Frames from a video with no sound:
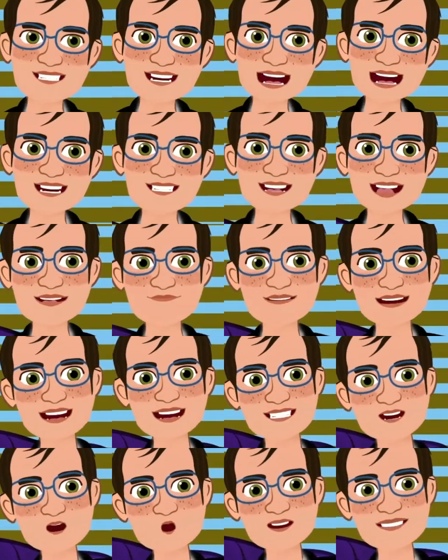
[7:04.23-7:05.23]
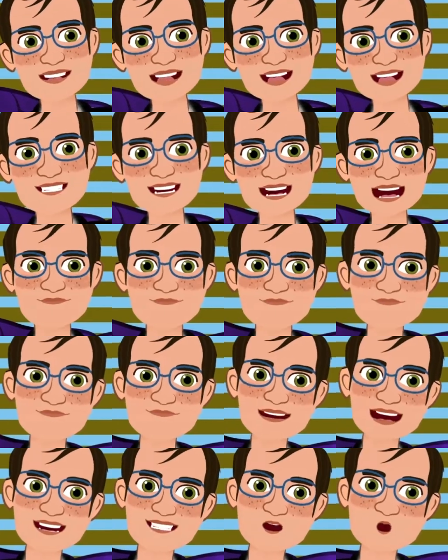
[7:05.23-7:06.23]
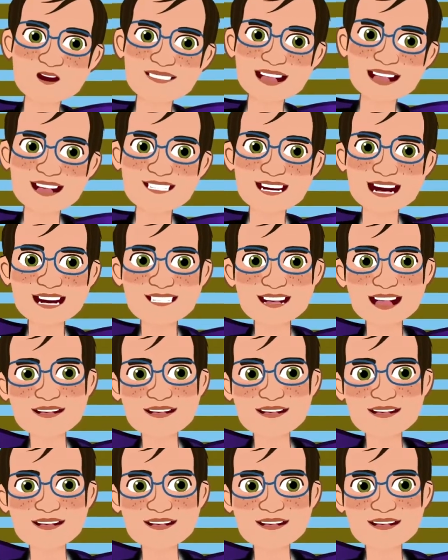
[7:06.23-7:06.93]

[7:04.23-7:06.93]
that he liked my enthusiasm and that I could start